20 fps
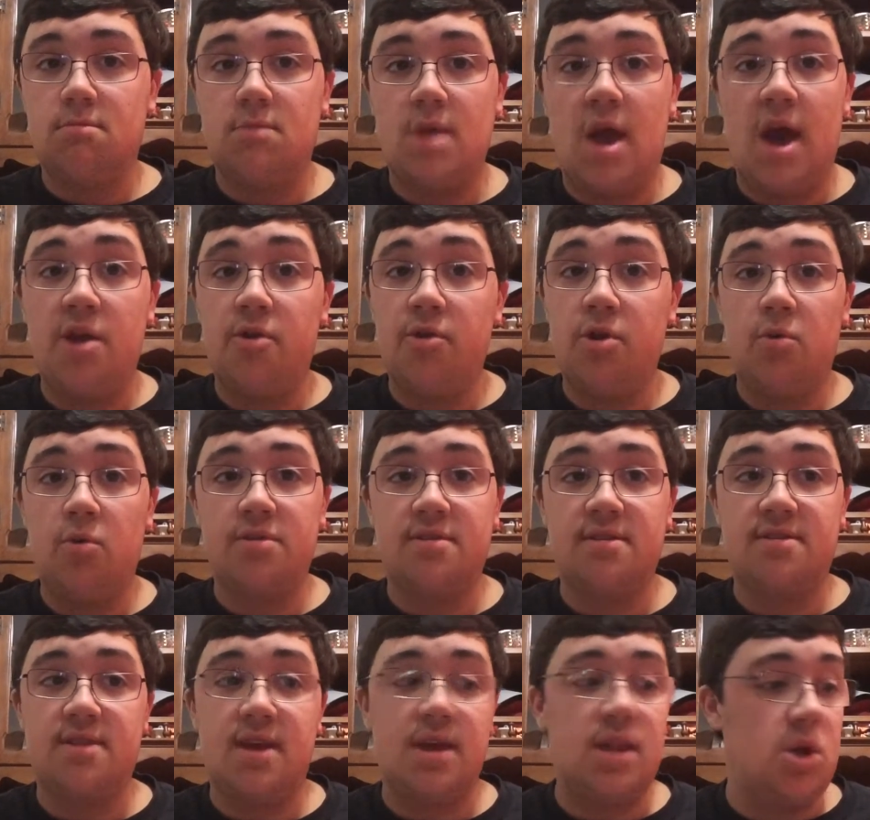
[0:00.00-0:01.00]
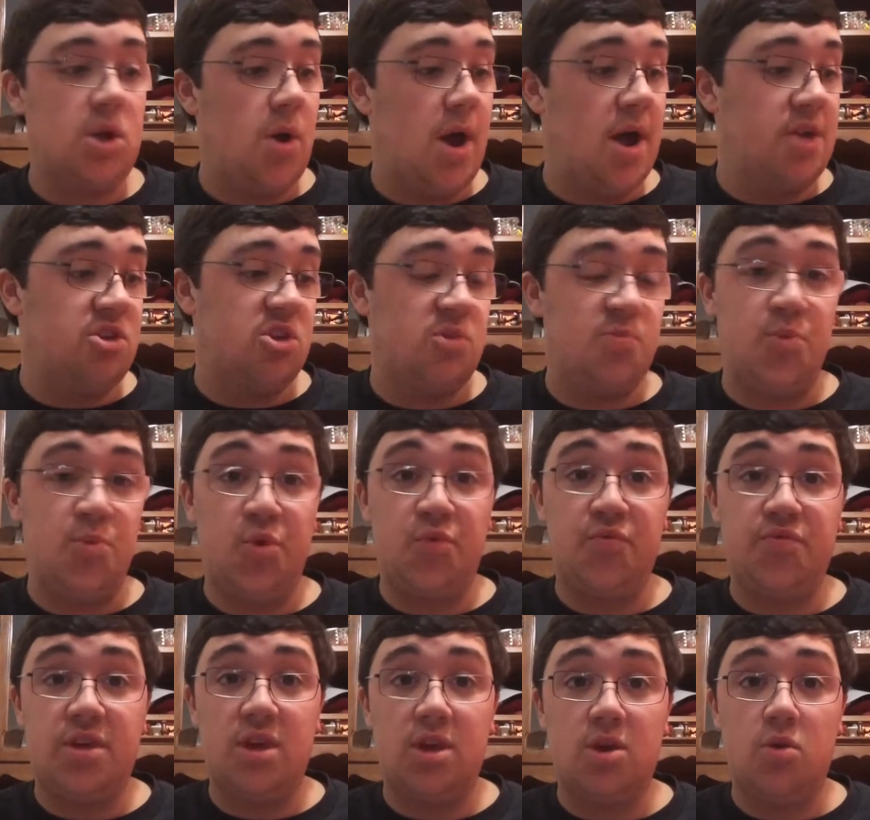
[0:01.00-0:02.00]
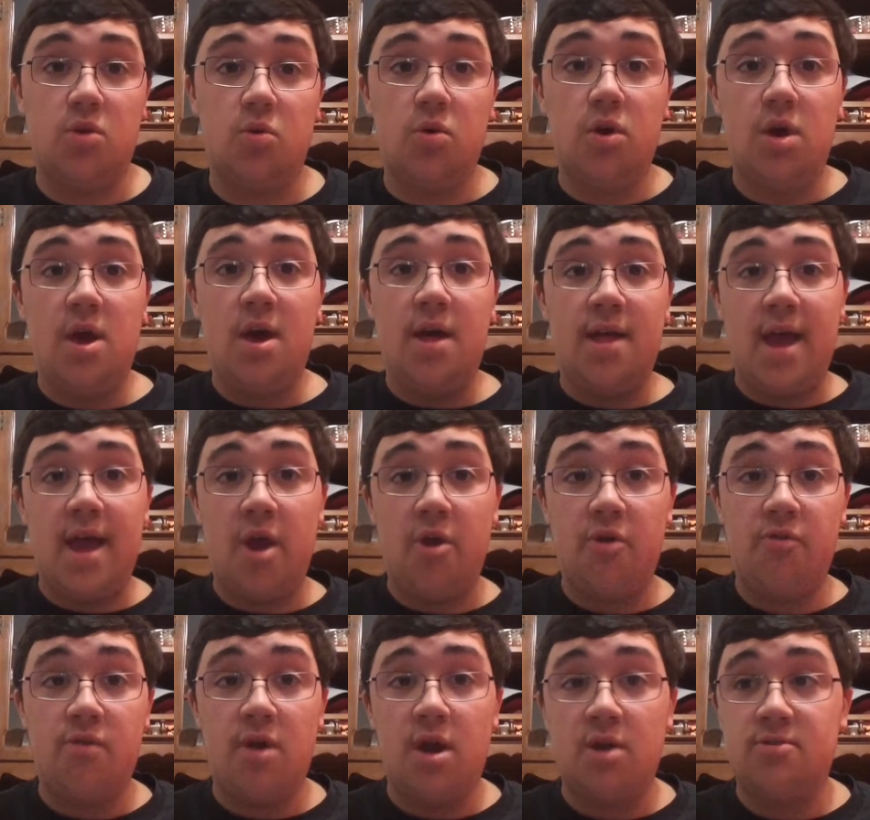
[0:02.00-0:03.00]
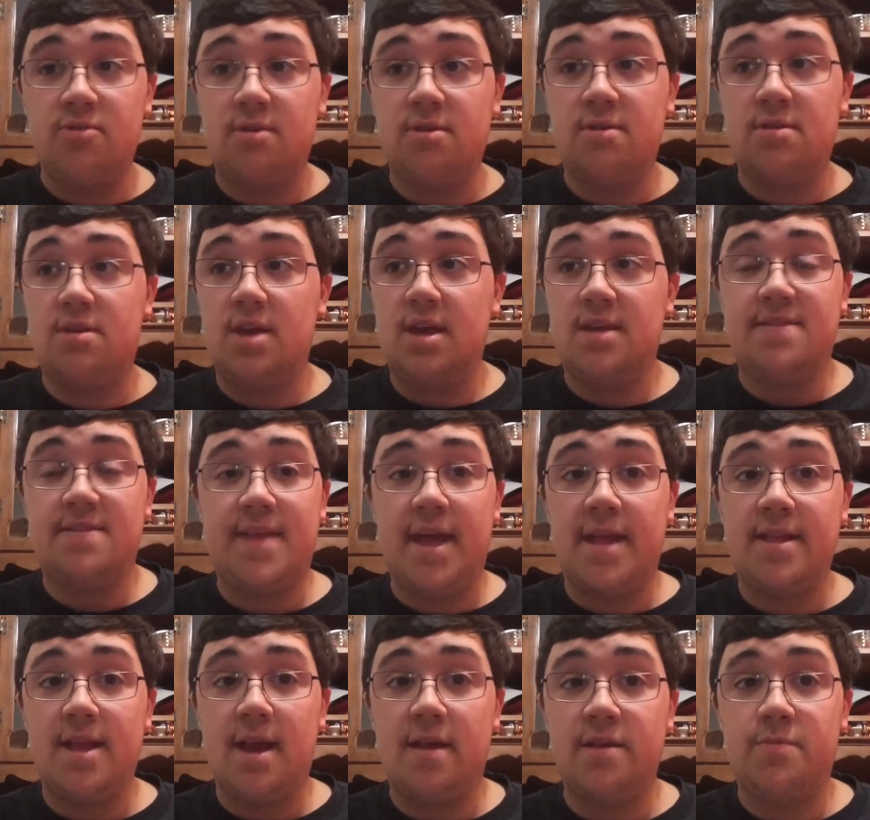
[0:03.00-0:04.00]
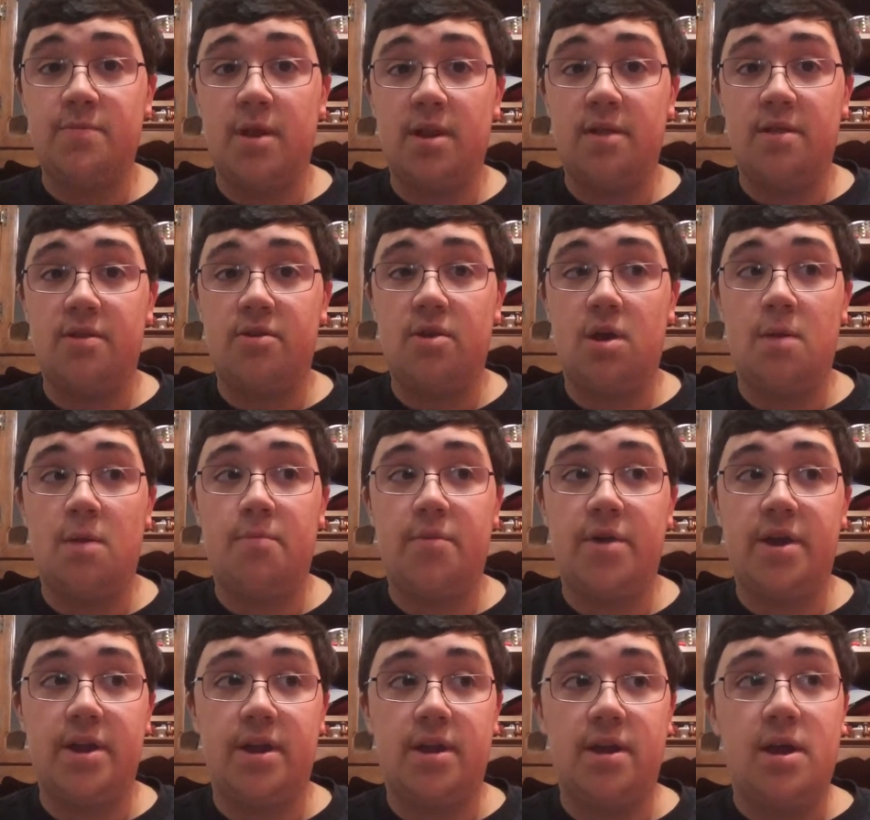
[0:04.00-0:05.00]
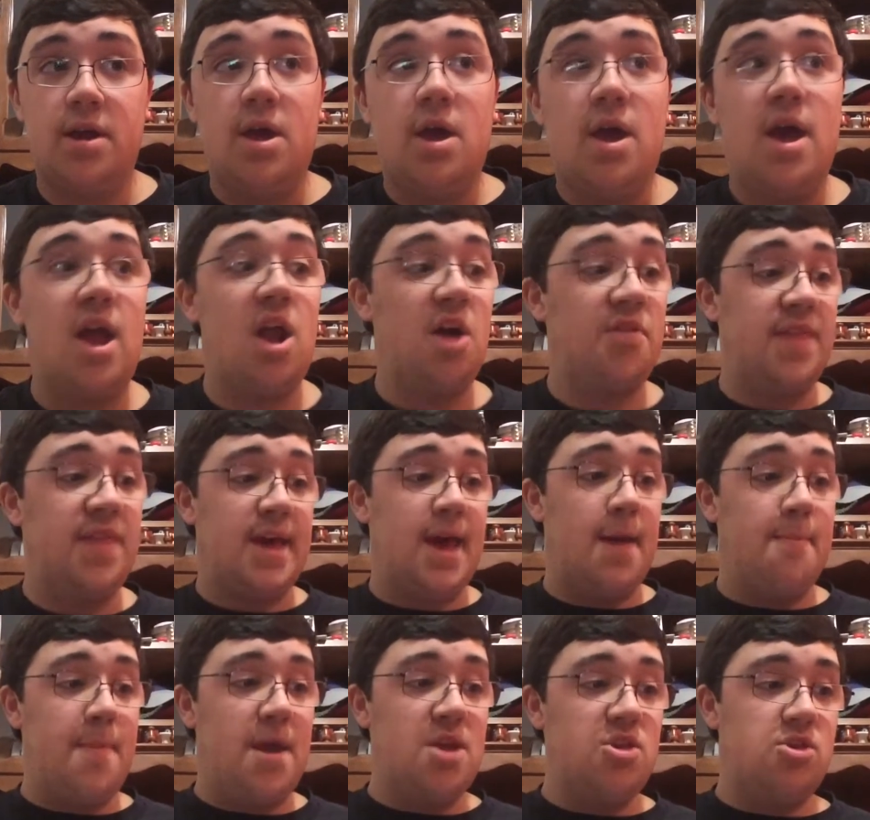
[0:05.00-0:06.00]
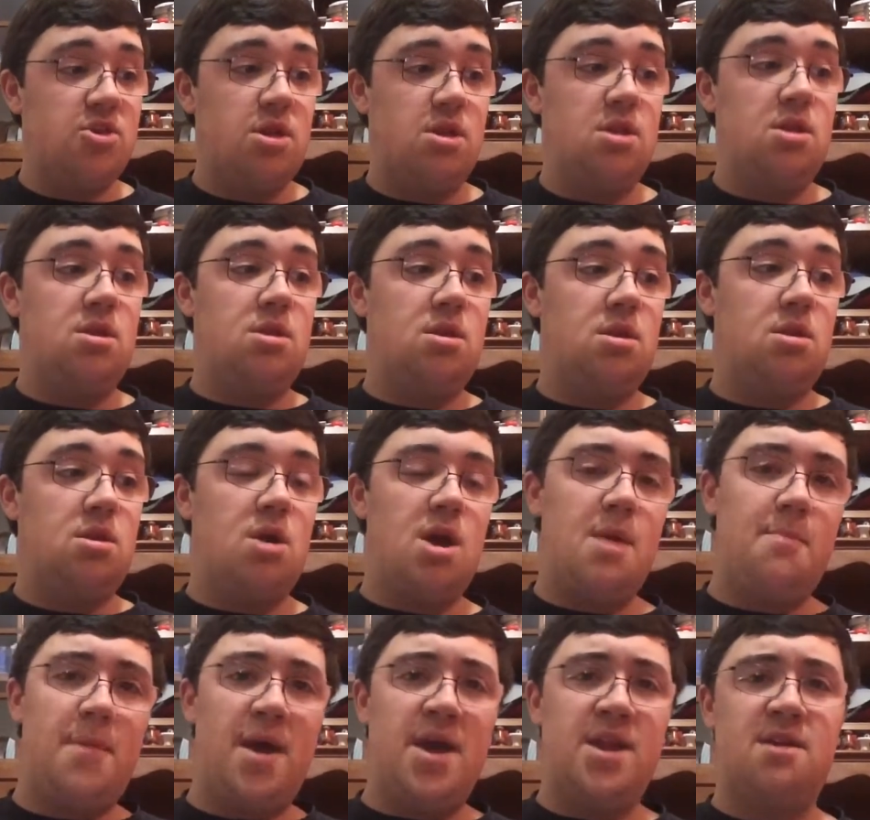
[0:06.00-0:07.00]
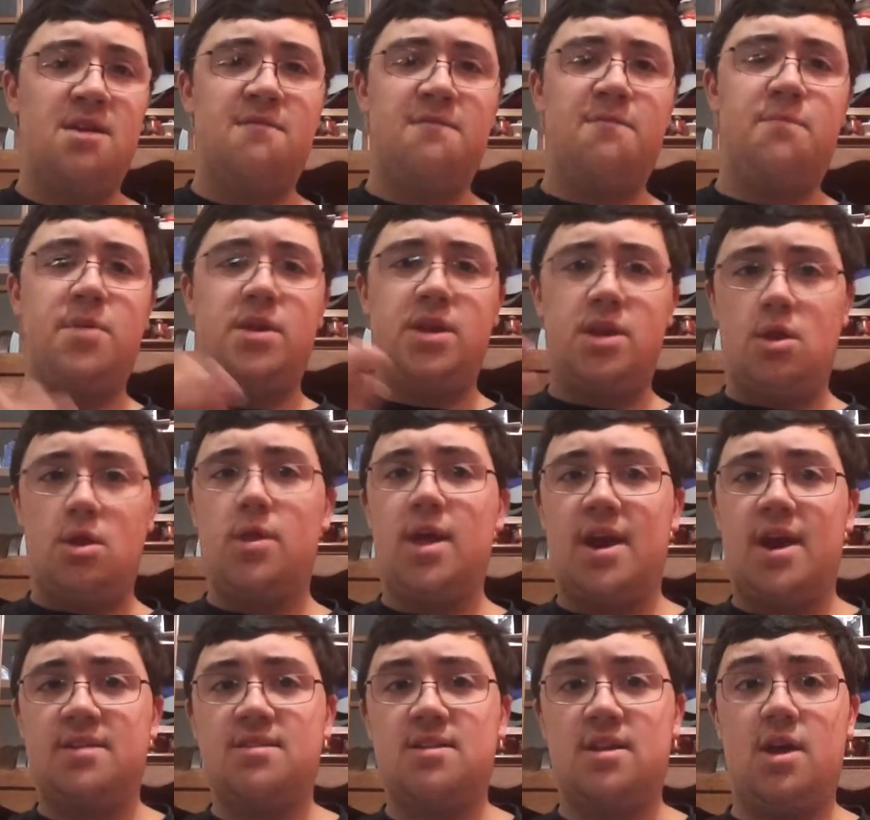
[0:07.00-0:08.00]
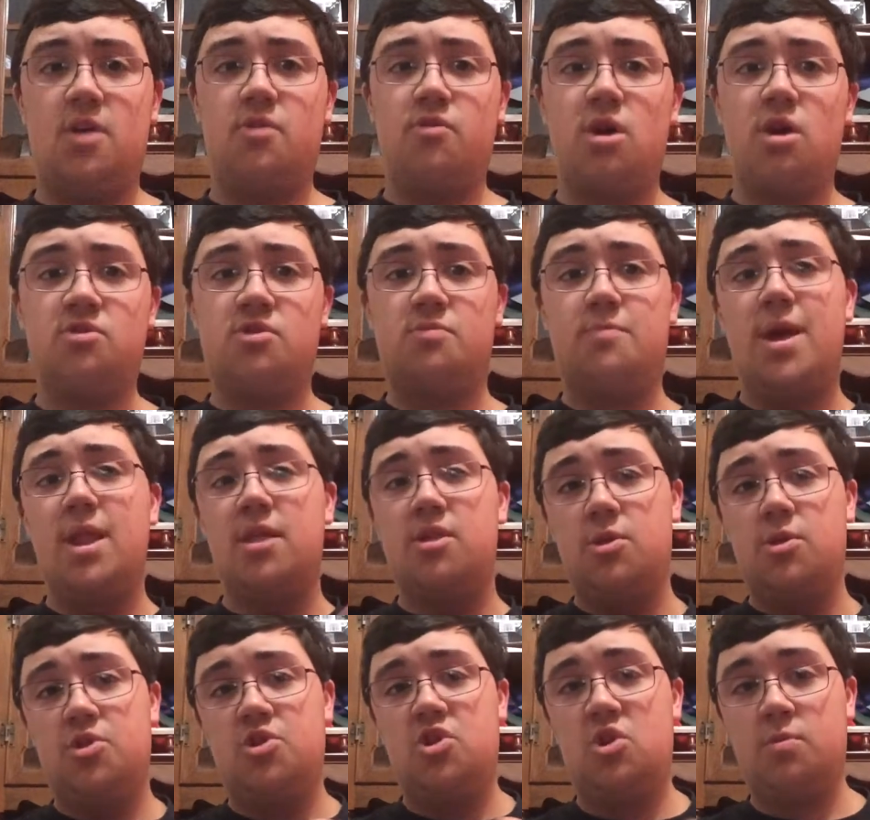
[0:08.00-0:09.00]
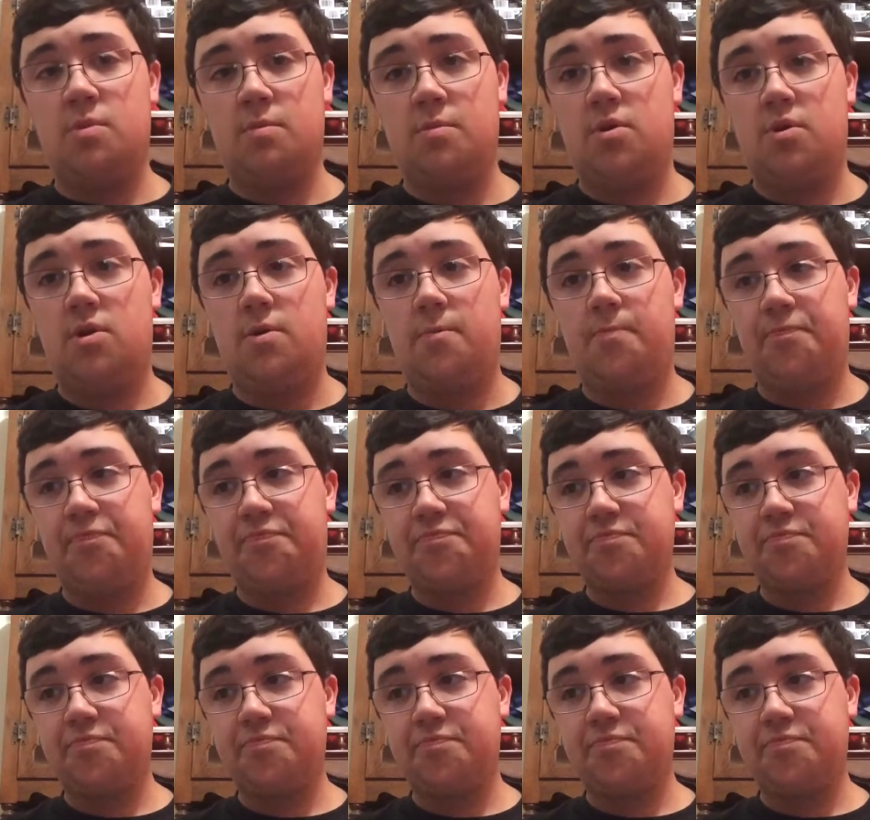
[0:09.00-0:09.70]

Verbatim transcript: I don't know what to say to you. I just proved to you Aaron Rodgers is 10 times better than Tom Brady. I don't think I mentioned, or I might have, but you know, like I said, Aaron Rodgers made it to the Super Bowl